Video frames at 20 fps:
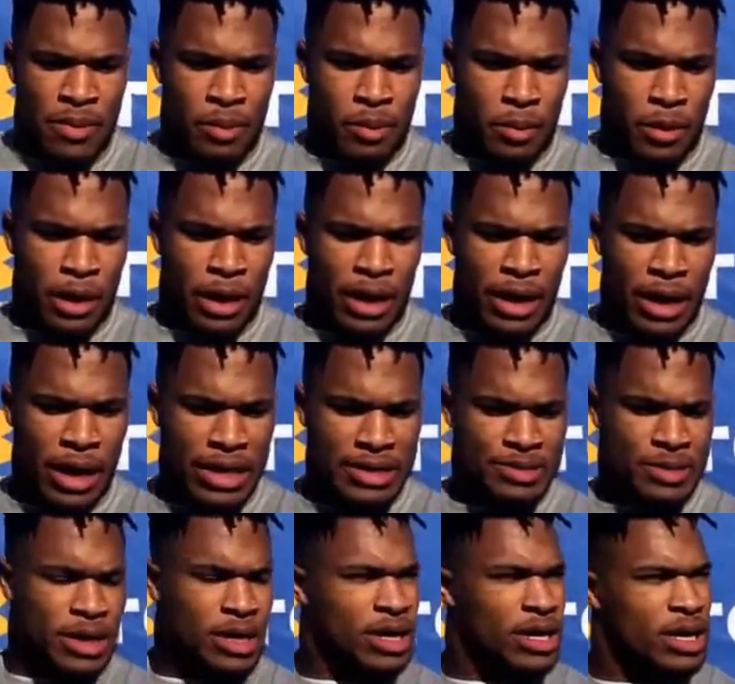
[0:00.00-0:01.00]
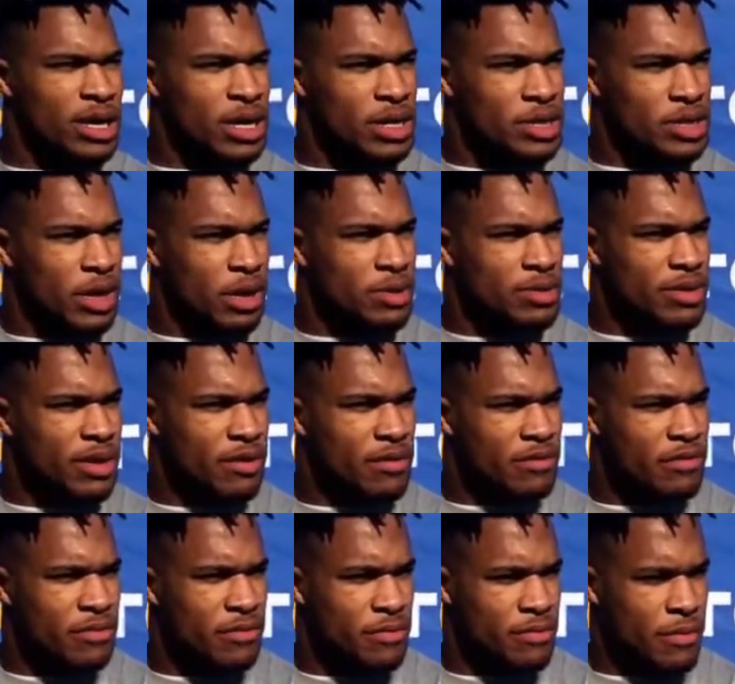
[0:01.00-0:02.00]
The break has been good in terms
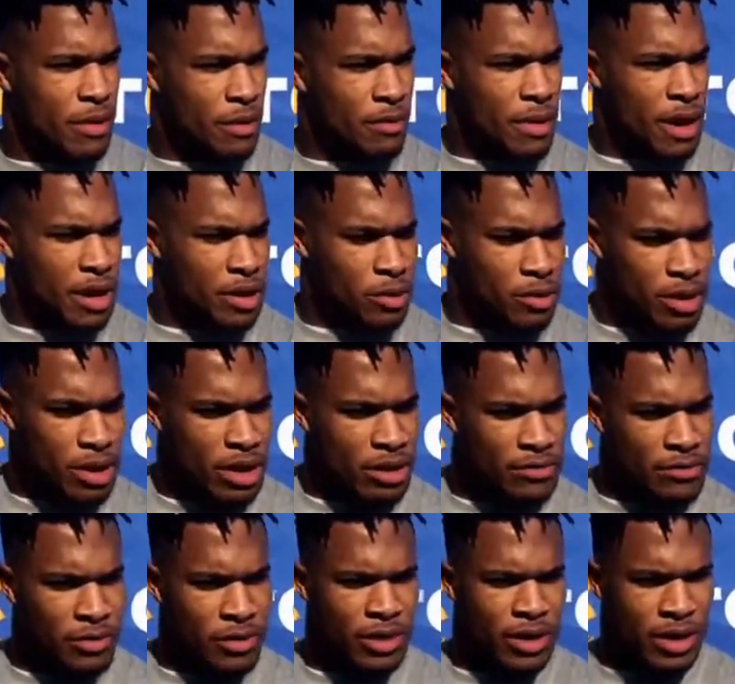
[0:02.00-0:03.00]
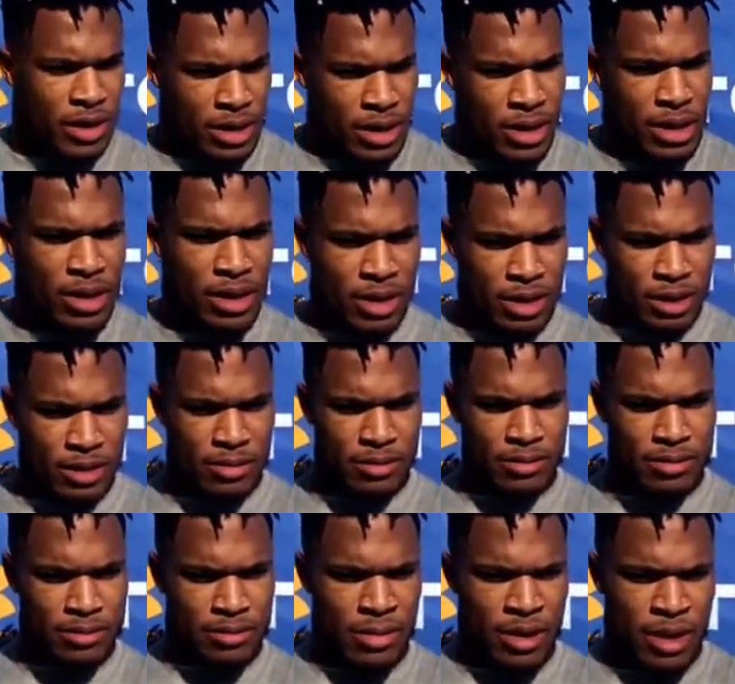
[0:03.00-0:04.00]
of my body recovering,
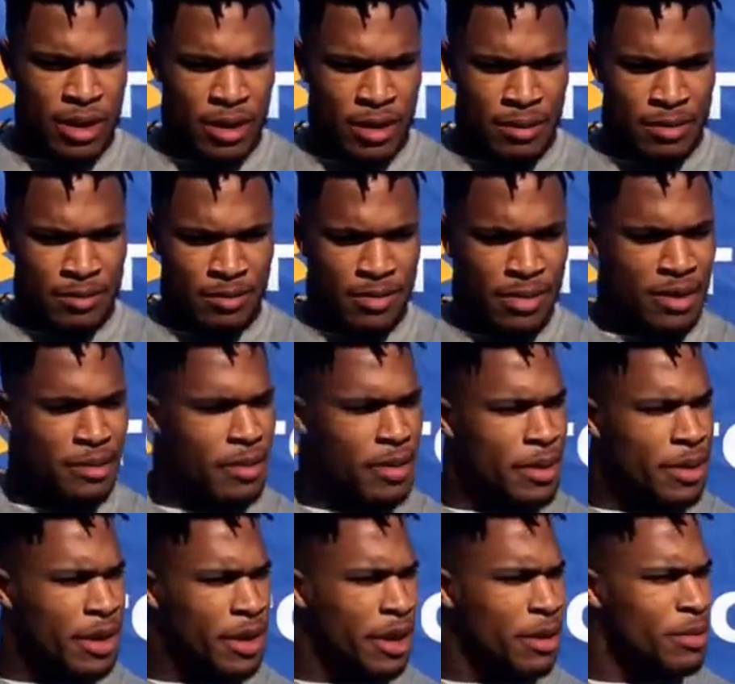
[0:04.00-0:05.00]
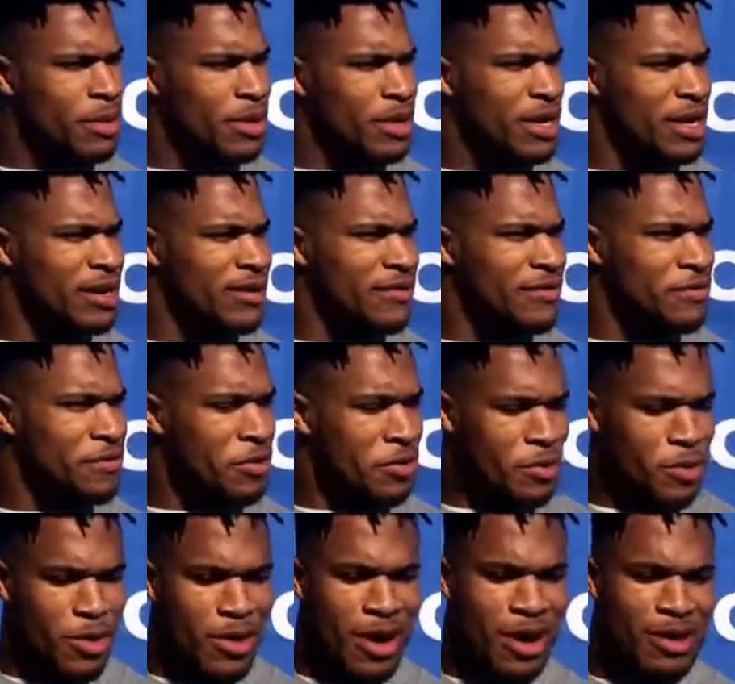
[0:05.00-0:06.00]
me being able to get
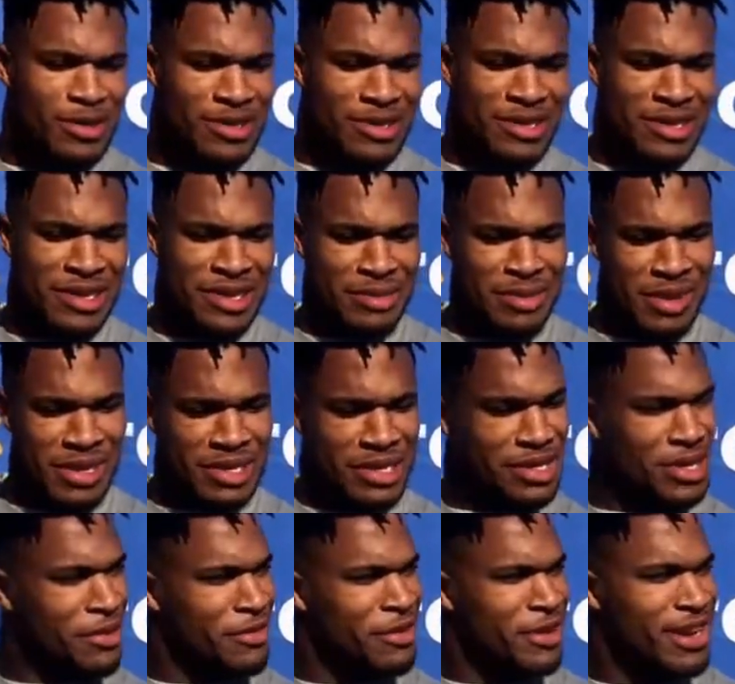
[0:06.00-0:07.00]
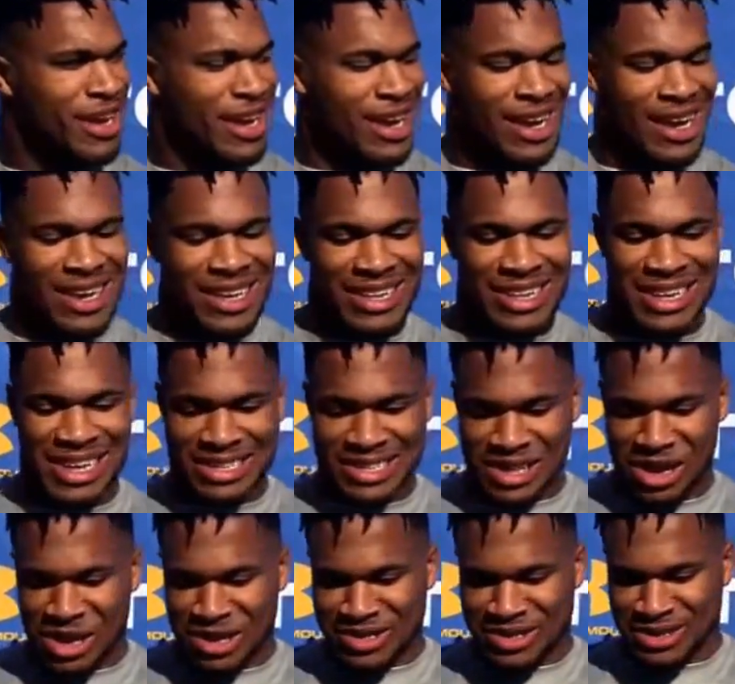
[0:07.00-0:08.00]
4 more hours of sleep each and every day.
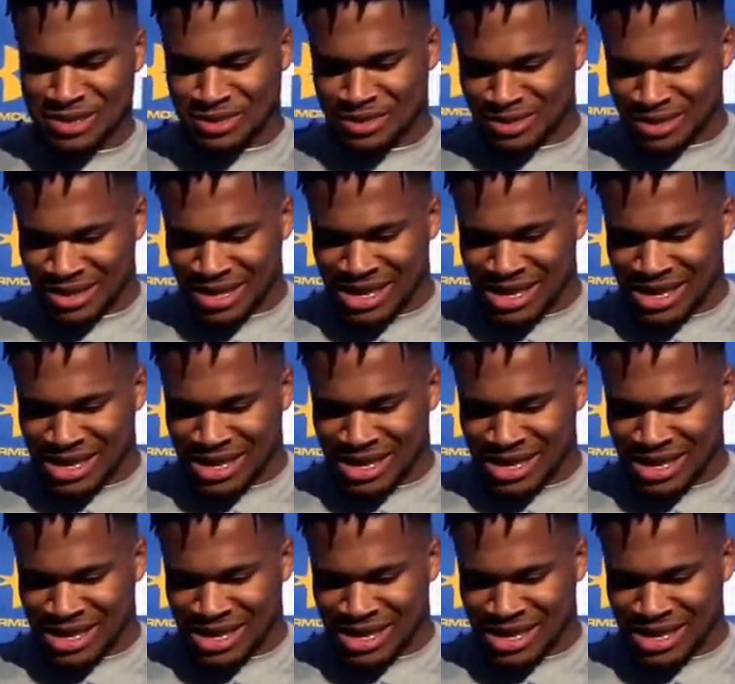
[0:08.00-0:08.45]
That's awesome.